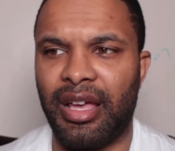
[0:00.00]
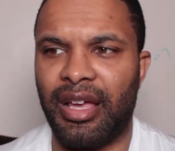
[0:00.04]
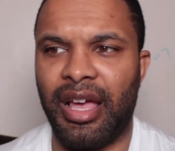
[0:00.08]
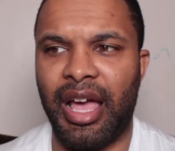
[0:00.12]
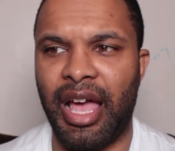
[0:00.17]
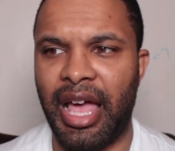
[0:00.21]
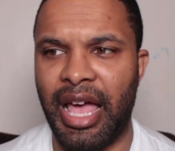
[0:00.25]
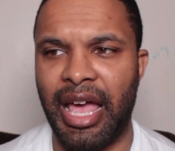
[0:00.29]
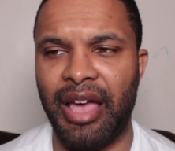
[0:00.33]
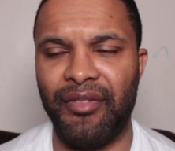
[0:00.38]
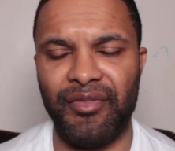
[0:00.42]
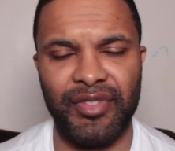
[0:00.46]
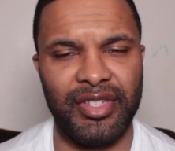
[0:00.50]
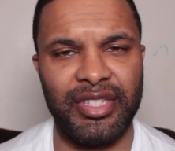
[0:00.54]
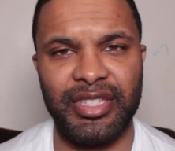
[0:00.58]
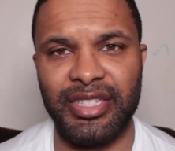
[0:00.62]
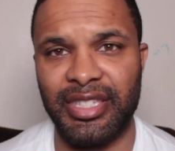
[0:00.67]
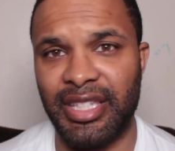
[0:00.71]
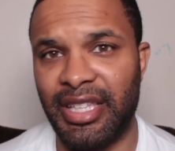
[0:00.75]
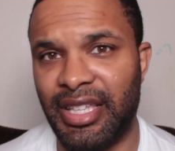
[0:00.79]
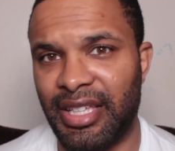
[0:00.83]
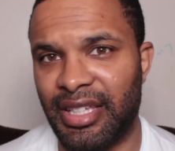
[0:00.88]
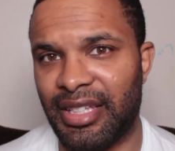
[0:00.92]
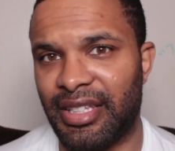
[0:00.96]
I haven't
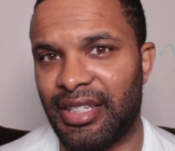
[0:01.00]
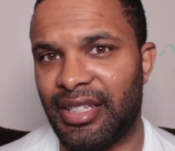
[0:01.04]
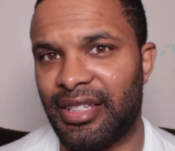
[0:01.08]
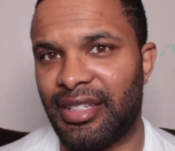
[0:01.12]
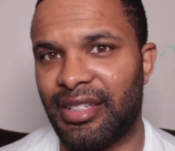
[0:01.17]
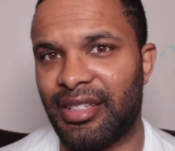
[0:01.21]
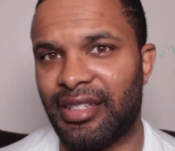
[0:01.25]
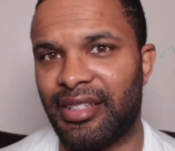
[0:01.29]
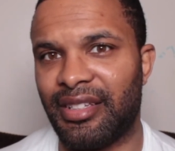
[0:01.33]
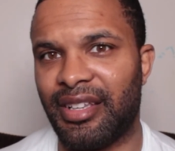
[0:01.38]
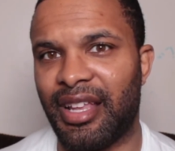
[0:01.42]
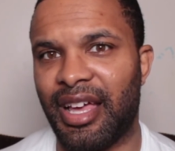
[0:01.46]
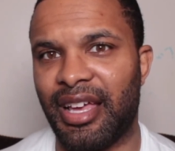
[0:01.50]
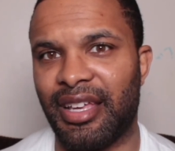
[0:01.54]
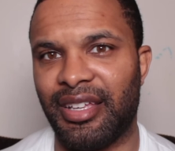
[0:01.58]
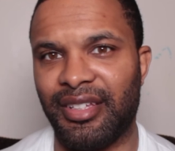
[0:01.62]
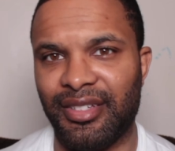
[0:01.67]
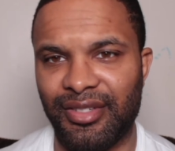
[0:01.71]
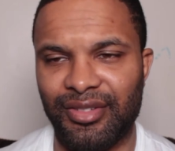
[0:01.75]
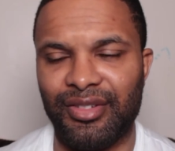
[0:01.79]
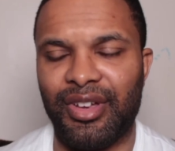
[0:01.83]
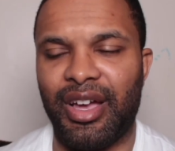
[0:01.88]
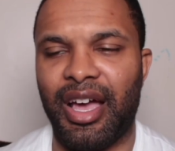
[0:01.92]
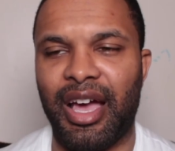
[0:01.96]
seen. Like,
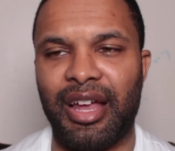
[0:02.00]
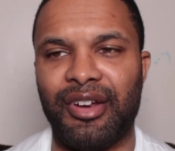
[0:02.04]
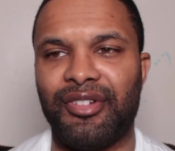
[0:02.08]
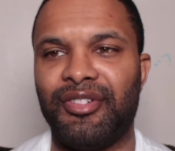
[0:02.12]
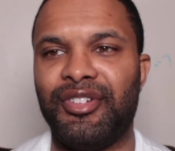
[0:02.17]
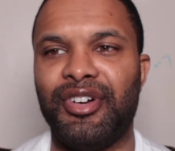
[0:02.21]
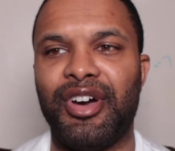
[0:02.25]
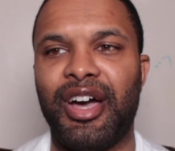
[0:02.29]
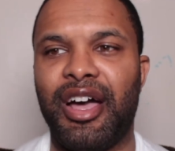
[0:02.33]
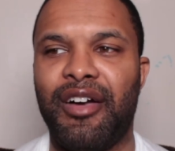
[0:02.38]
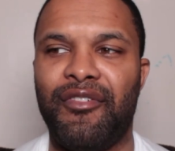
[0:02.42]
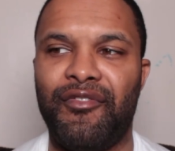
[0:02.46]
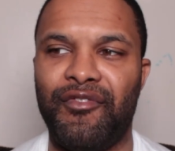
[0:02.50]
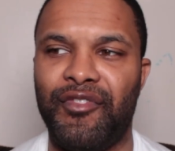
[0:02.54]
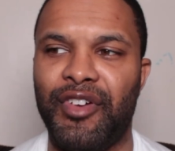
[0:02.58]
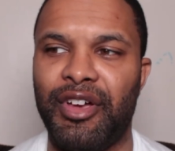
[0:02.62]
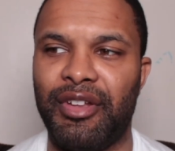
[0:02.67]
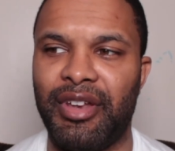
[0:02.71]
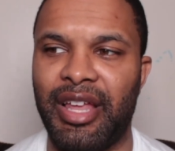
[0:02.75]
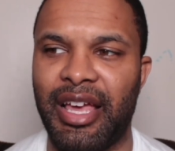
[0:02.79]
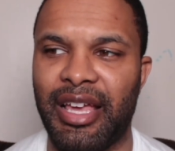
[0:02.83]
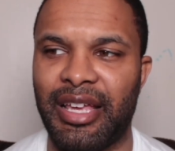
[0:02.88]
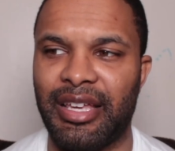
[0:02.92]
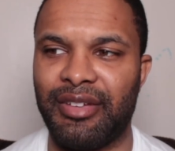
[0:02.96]
I don't know. I
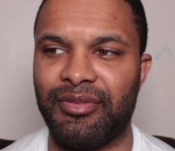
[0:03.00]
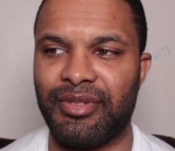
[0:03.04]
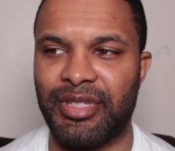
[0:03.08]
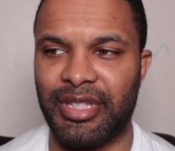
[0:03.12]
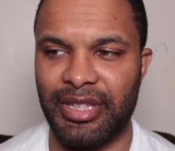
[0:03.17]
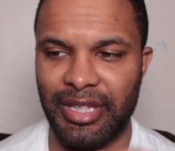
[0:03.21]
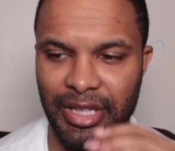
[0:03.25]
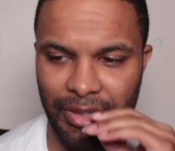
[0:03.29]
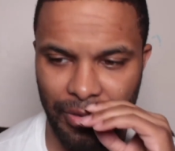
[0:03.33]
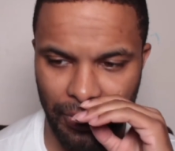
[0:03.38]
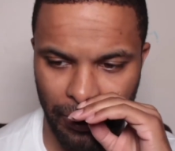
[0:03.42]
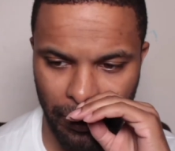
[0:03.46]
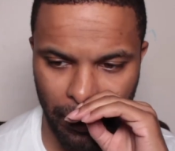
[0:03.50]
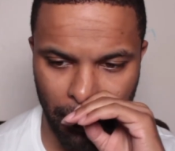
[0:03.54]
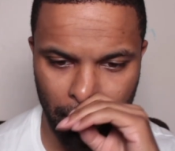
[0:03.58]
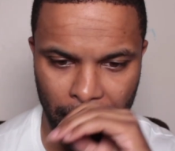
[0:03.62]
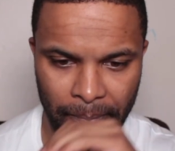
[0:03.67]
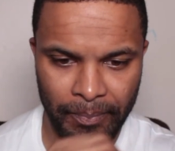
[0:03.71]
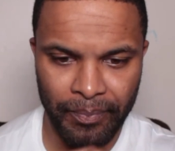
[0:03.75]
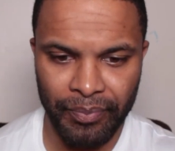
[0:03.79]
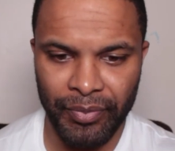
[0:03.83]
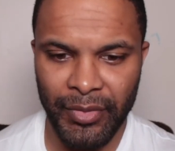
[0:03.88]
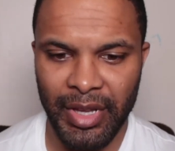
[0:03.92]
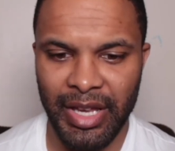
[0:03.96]
felt like it was a little
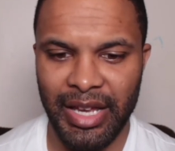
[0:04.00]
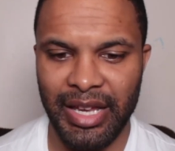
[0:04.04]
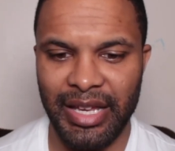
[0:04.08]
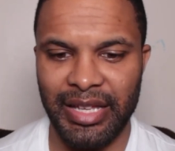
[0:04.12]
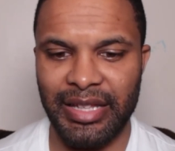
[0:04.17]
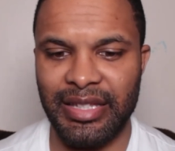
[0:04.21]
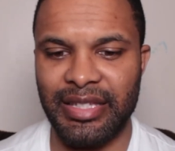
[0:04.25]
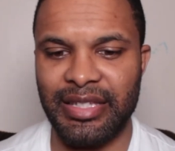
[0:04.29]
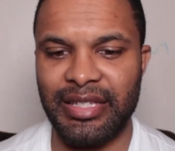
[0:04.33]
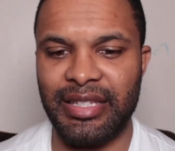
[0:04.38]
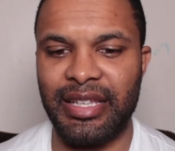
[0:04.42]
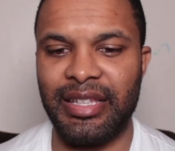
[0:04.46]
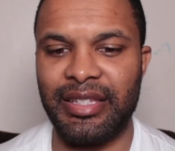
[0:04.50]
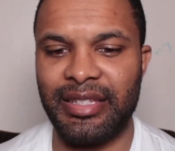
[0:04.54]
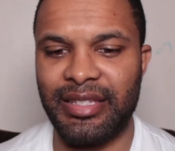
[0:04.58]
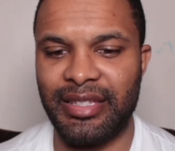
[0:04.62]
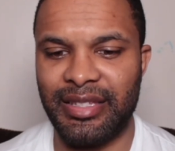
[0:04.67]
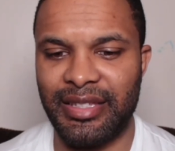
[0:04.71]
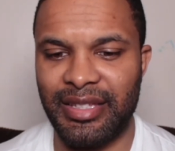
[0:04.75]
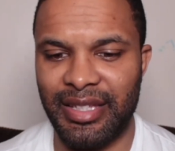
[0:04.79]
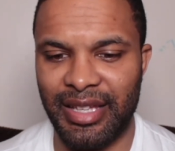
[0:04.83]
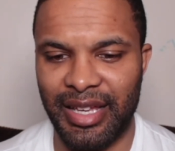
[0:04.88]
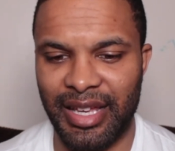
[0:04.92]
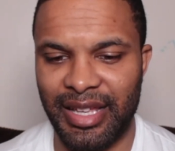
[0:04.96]

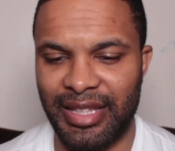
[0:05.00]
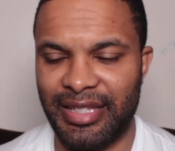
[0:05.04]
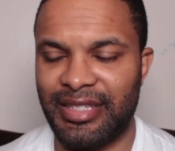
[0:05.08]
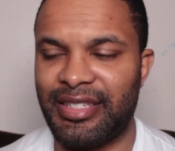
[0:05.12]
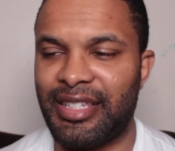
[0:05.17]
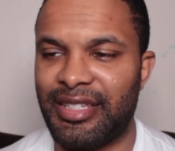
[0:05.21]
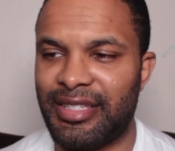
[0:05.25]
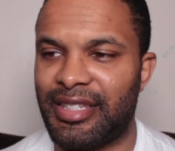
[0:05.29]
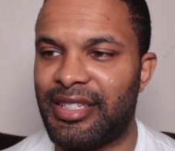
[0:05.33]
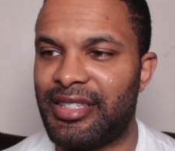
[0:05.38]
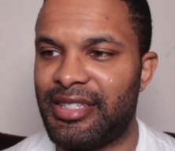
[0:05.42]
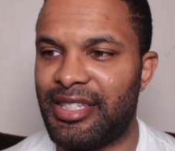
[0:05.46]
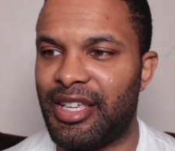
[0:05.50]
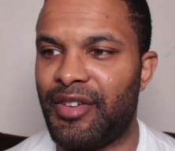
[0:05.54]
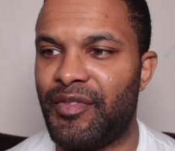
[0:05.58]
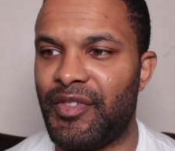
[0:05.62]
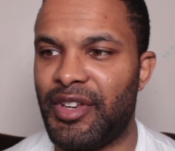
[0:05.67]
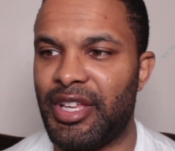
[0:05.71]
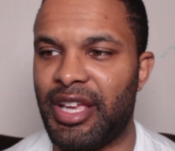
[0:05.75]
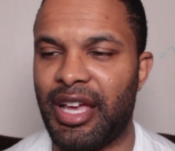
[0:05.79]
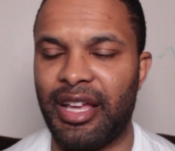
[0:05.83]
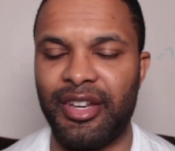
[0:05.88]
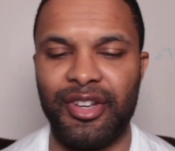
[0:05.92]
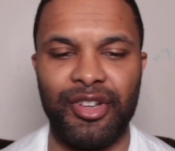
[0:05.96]

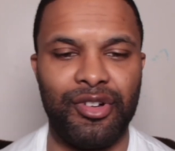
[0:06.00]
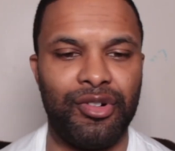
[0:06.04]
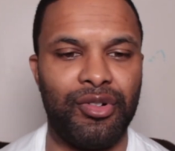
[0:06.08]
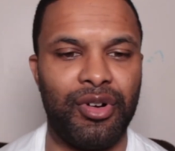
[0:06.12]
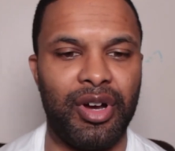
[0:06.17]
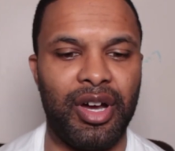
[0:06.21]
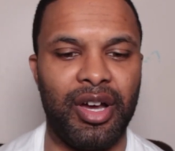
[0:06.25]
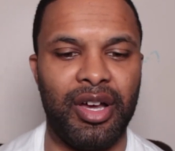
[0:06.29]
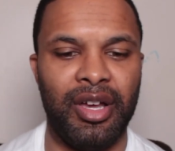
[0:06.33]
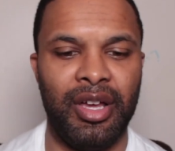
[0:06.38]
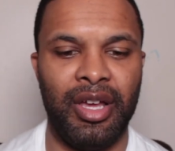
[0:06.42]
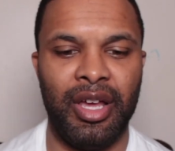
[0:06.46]
insensitivity. I know